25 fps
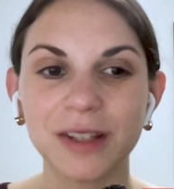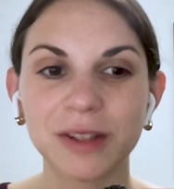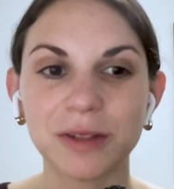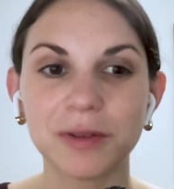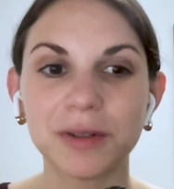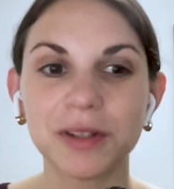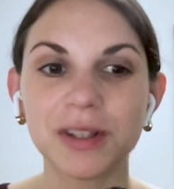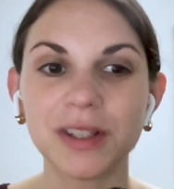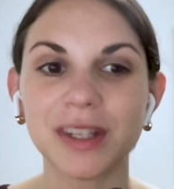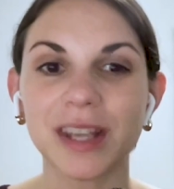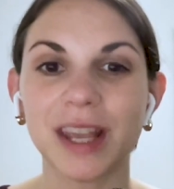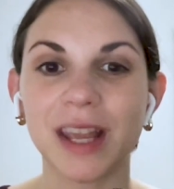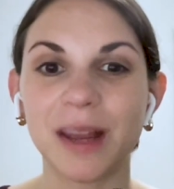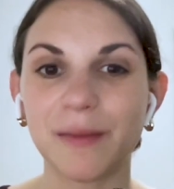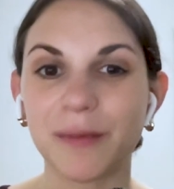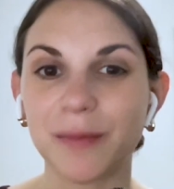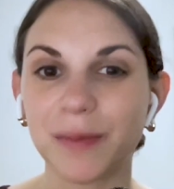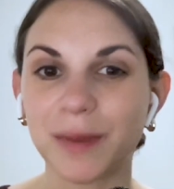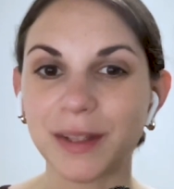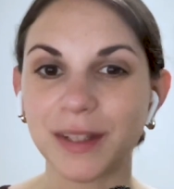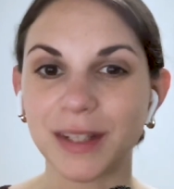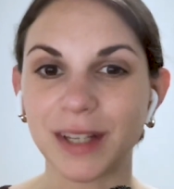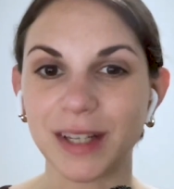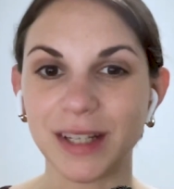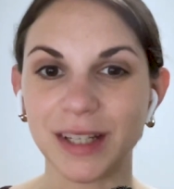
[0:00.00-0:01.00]
So it just came from
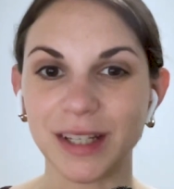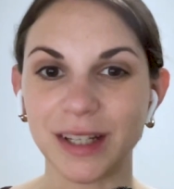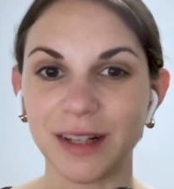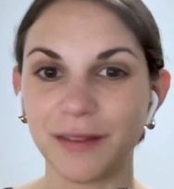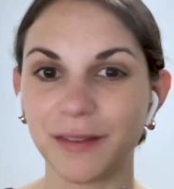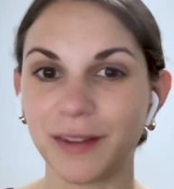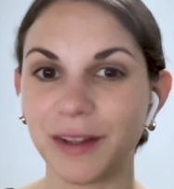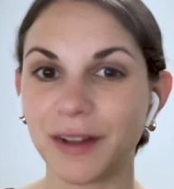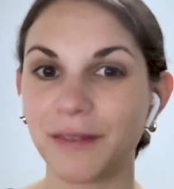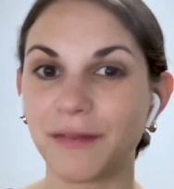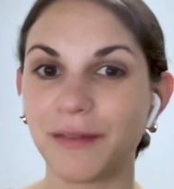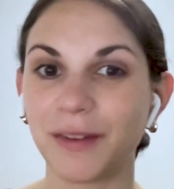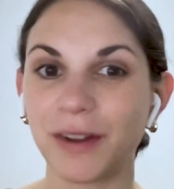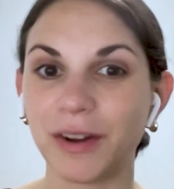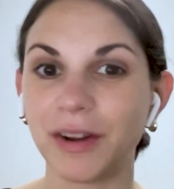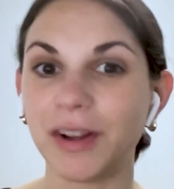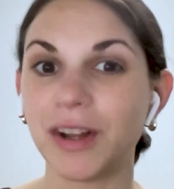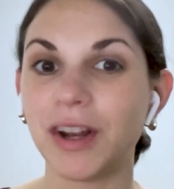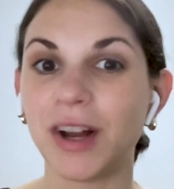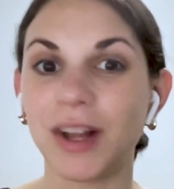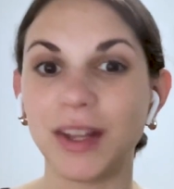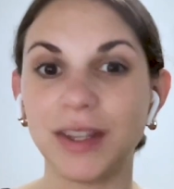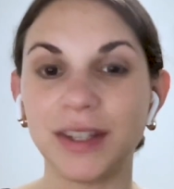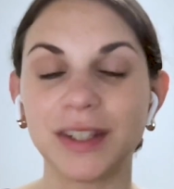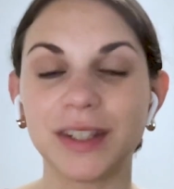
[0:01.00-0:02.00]
this idea of like very
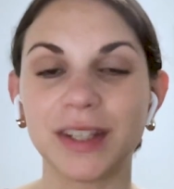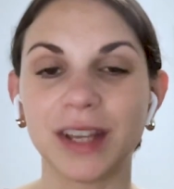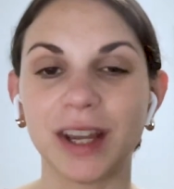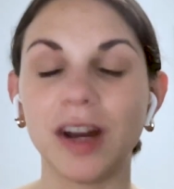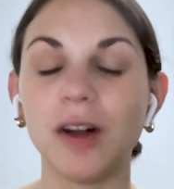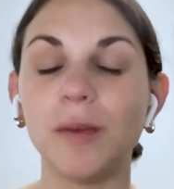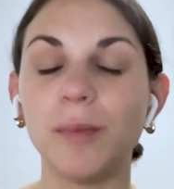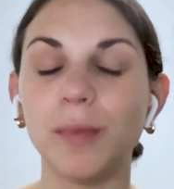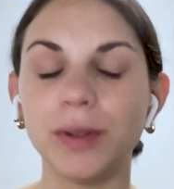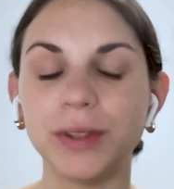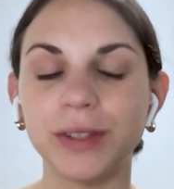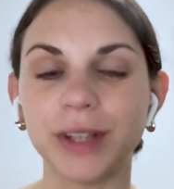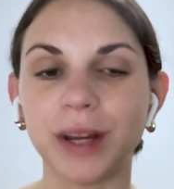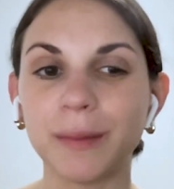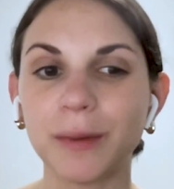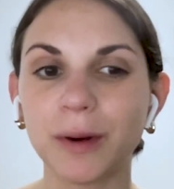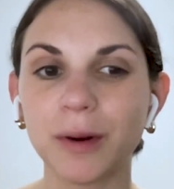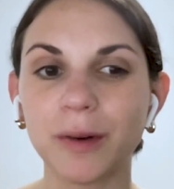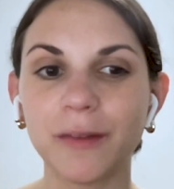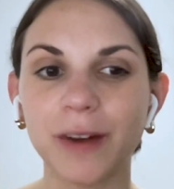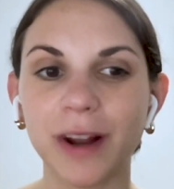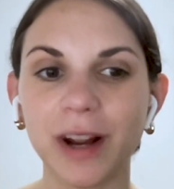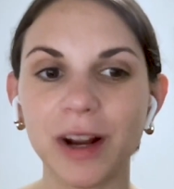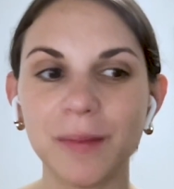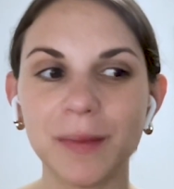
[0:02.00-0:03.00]
unscalable demo
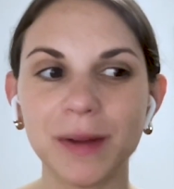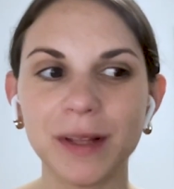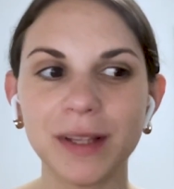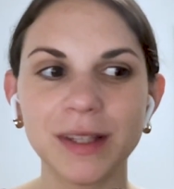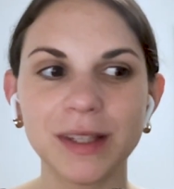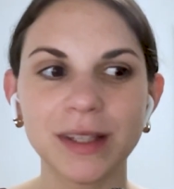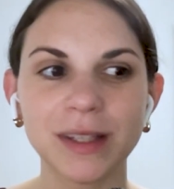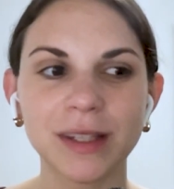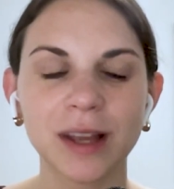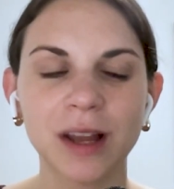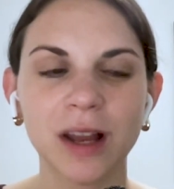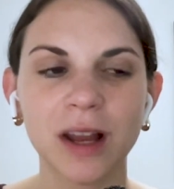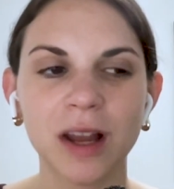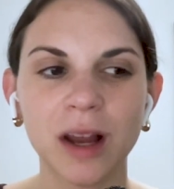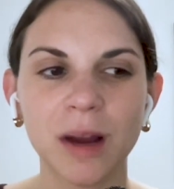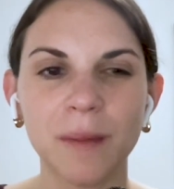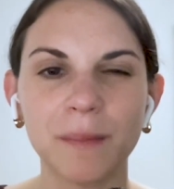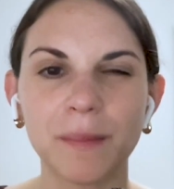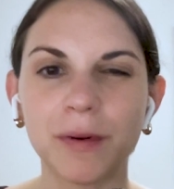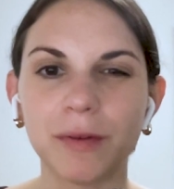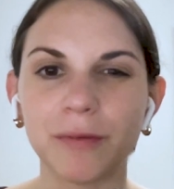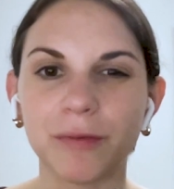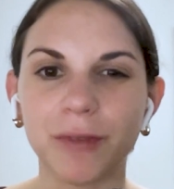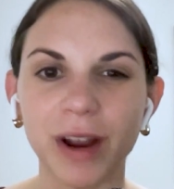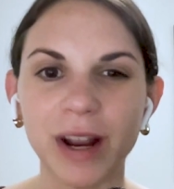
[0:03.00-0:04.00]
environments.
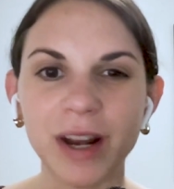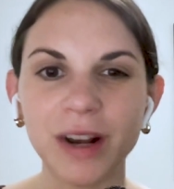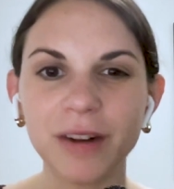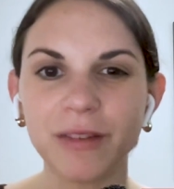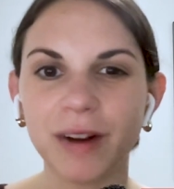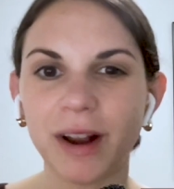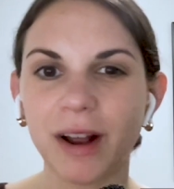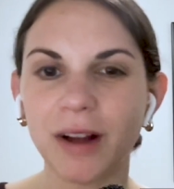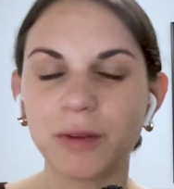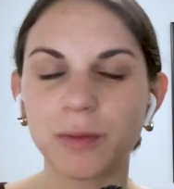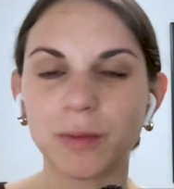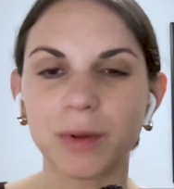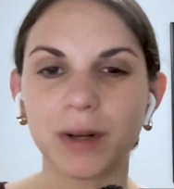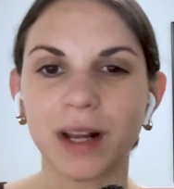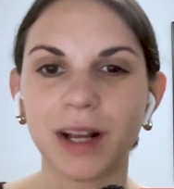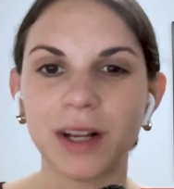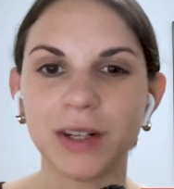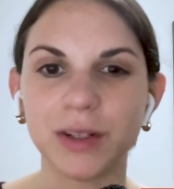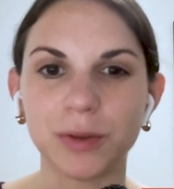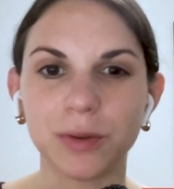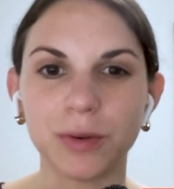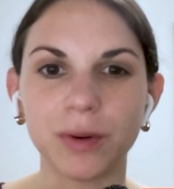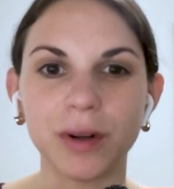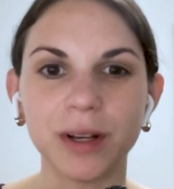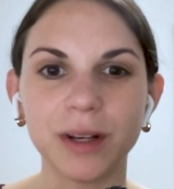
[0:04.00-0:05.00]
But right around when I
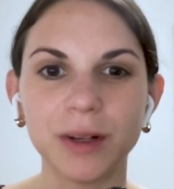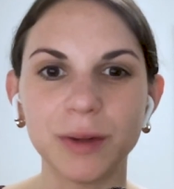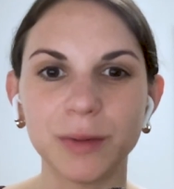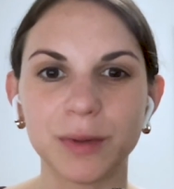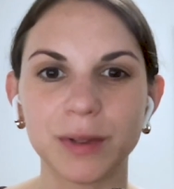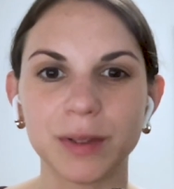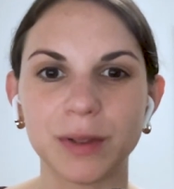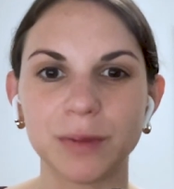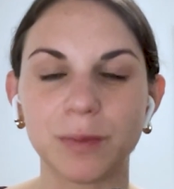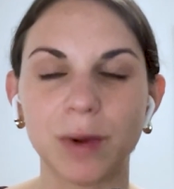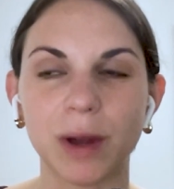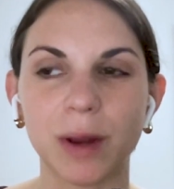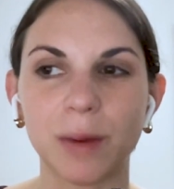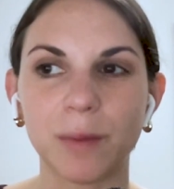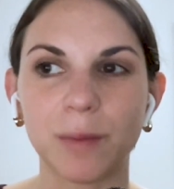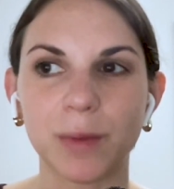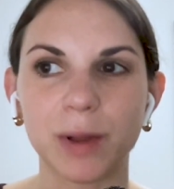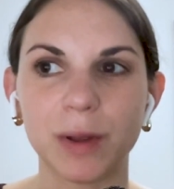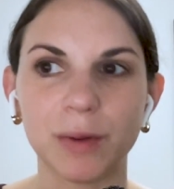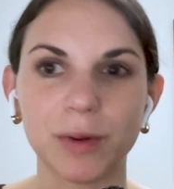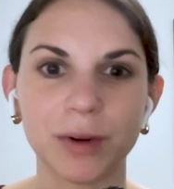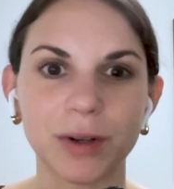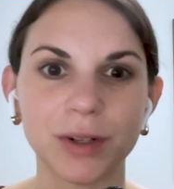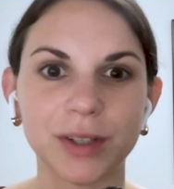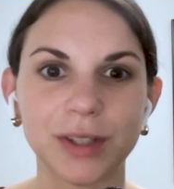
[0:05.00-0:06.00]
joined was when we
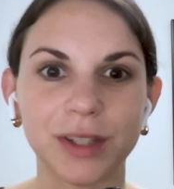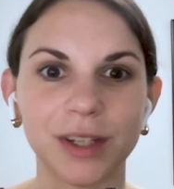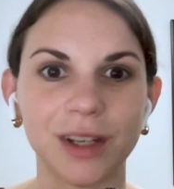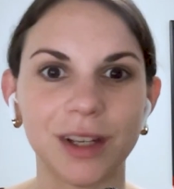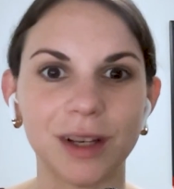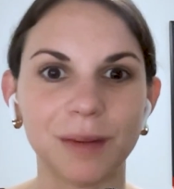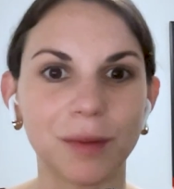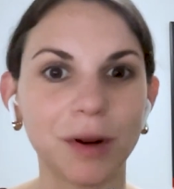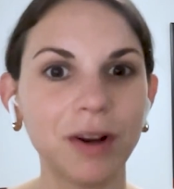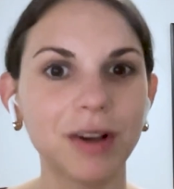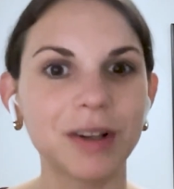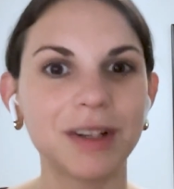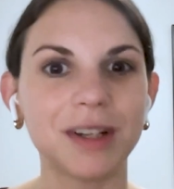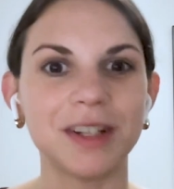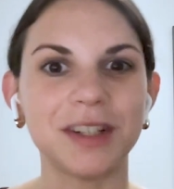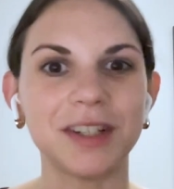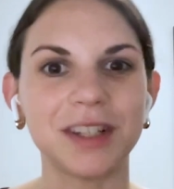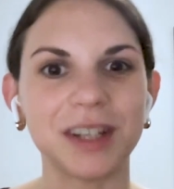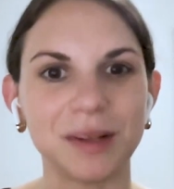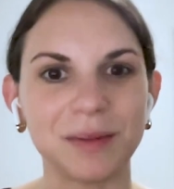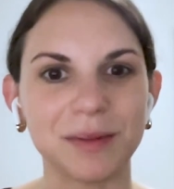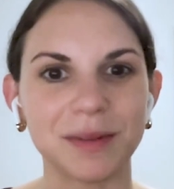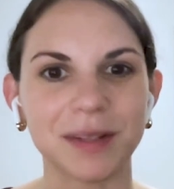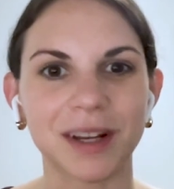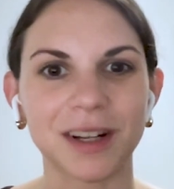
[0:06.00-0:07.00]
were seeing marketing
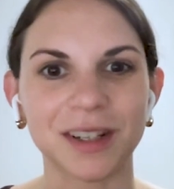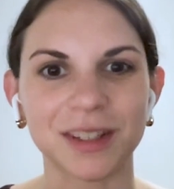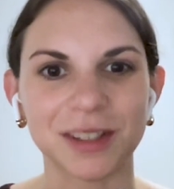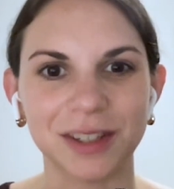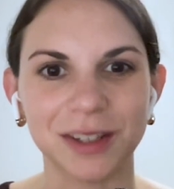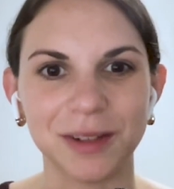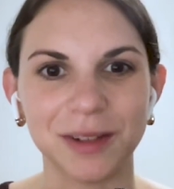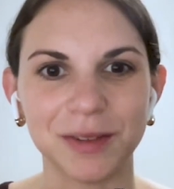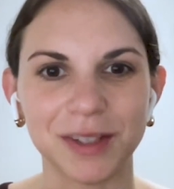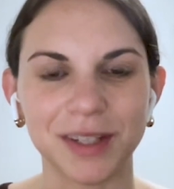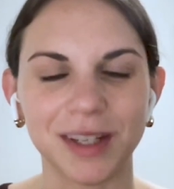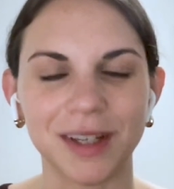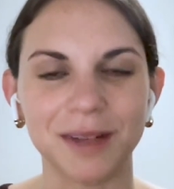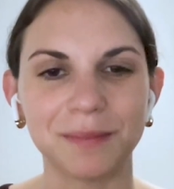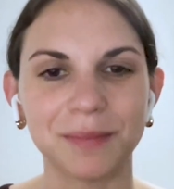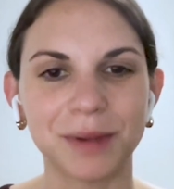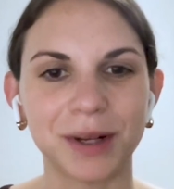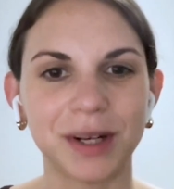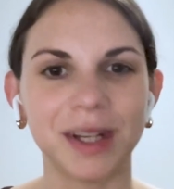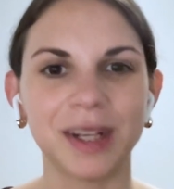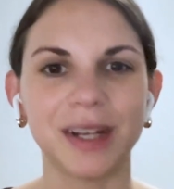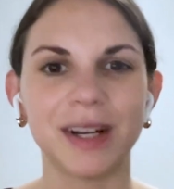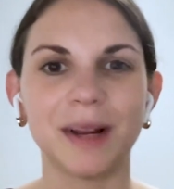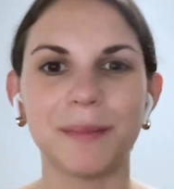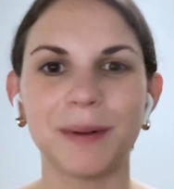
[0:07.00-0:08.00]
teams actually using it,
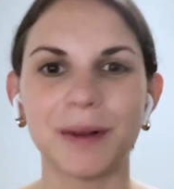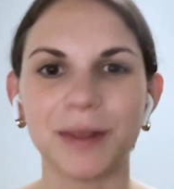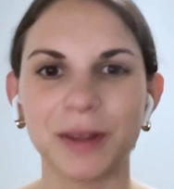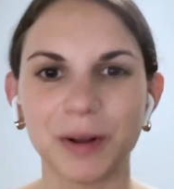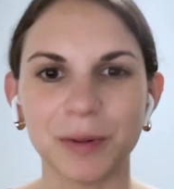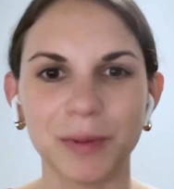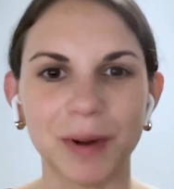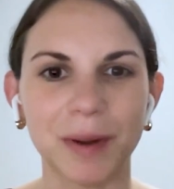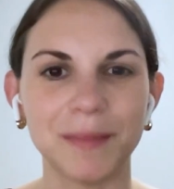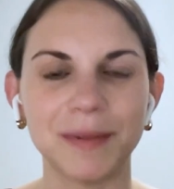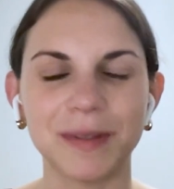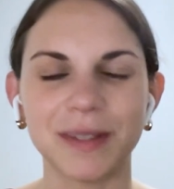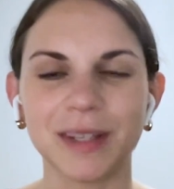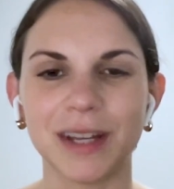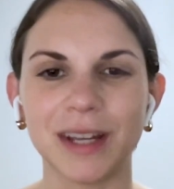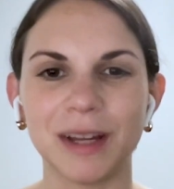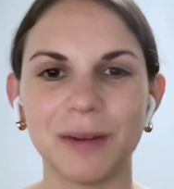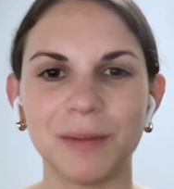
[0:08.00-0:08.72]
putting it up on their website,